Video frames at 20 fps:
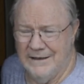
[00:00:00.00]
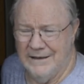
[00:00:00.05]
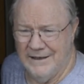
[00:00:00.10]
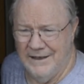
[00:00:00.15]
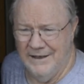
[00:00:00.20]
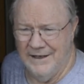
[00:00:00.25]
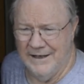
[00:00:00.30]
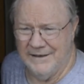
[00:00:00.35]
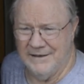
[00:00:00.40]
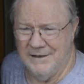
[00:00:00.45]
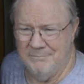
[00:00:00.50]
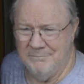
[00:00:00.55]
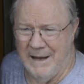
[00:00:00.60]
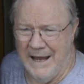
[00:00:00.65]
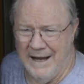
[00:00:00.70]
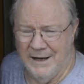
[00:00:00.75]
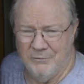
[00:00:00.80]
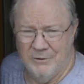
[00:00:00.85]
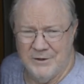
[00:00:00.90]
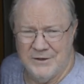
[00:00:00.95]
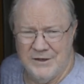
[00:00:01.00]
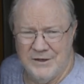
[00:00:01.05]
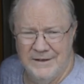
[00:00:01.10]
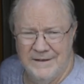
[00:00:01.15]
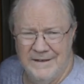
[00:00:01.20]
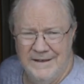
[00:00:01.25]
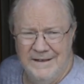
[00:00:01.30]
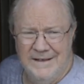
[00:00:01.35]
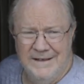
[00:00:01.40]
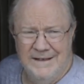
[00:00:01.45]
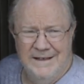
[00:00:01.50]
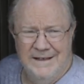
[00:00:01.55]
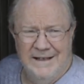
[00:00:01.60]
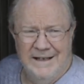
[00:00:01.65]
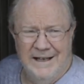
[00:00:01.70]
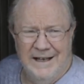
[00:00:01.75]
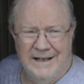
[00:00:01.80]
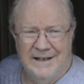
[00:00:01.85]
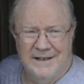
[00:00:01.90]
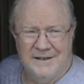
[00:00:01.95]
connected backwards,
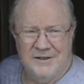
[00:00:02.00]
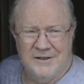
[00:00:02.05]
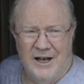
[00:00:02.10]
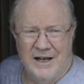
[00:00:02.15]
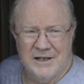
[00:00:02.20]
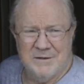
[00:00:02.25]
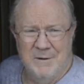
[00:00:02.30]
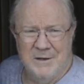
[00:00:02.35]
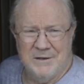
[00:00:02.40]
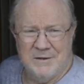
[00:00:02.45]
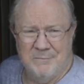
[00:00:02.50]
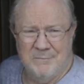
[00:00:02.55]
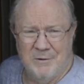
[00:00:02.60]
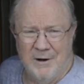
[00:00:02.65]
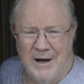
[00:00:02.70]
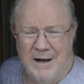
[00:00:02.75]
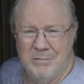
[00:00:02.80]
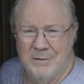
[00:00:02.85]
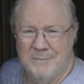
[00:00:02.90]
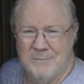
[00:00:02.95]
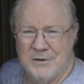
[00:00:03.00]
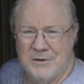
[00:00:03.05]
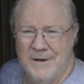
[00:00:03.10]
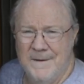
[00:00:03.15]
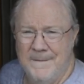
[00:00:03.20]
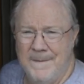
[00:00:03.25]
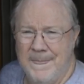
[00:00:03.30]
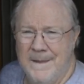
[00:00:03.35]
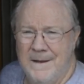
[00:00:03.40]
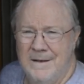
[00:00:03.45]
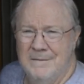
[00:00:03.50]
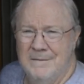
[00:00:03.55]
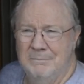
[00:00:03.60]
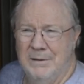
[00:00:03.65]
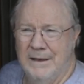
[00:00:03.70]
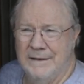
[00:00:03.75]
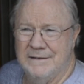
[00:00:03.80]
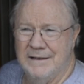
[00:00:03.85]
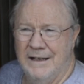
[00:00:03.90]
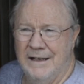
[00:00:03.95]
and it caused me some problems.
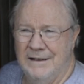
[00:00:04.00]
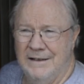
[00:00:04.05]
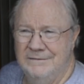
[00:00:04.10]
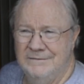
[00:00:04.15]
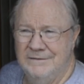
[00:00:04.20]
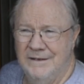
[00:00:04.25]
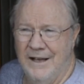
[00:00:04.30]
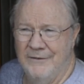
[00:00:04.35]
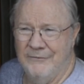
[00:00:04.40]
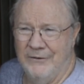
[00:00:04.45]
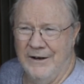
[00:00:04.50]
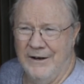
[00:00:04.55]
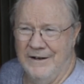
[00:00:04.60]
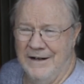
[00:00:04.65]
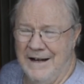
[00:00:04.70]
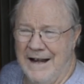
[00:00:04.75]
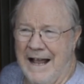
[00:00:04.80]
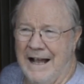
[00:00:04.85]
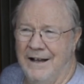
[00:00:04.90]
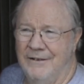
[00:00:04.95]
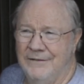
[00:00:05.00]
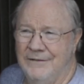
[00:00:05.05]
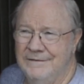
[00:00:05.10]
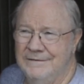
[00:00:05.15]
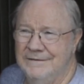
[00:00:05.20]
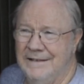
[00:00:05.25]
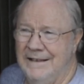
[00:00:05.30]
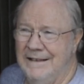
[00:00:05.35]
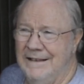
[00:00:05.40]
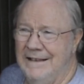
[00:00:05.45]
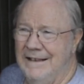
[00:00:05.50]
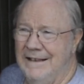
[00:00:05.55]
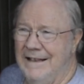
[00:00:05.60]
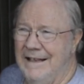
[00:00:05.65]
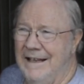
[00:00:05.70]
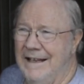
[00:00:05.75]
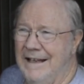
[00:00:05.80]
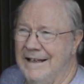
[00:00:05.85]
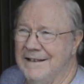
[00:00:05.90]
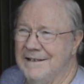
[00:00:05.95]
But I figured it out
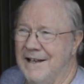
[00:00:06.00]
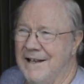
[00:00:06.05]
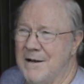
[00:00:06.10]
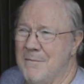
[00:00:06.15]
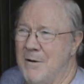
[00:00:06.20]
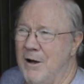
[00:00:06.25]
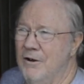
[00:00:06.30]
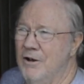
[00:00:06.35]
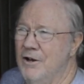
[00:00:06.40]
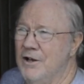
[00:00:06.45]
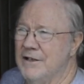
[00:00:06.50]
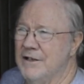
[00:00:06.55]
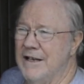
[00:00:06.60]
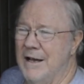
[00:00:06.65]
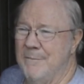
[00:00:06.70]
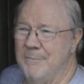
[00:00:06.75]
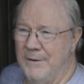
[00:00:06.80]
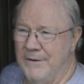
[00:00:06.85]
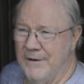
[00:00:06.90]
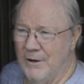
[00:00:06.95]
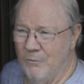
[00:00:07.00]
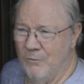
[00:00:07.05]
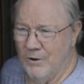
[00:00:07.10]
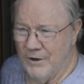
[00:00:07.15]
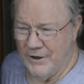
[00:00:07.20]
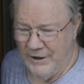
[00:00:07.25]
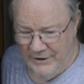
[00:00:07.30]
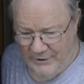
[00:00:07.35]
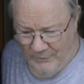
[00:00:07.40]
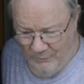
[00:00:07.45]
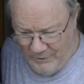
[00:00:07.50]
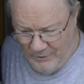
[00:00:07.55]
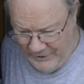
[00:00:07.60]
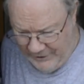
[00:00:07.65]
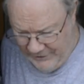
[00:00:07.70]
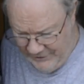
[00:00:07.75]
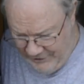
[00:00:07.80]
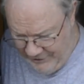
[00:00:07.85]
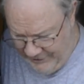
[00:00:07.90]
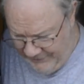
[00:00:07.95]
and got them all hooked up, and they're
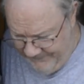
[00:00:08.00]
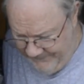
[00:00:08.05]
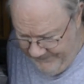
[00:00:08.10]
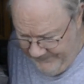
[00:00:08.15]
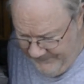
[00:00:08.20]
working good.